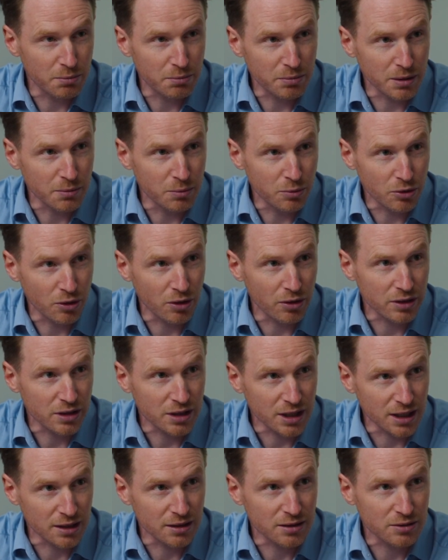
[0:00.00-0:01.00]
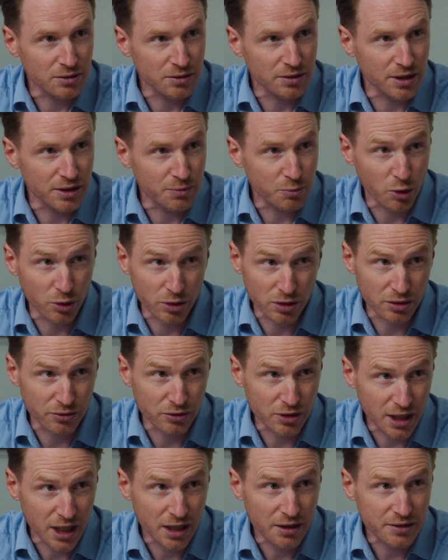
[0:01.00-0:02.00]
be brought into this point
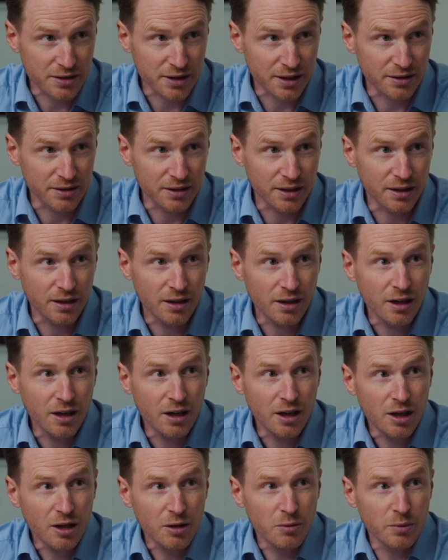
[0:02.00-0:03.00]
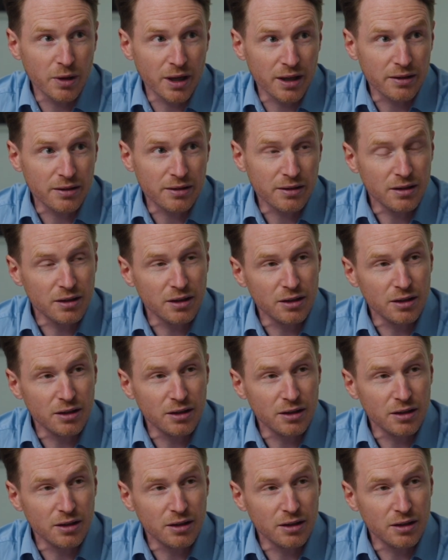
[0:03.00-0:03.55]
of care setting. But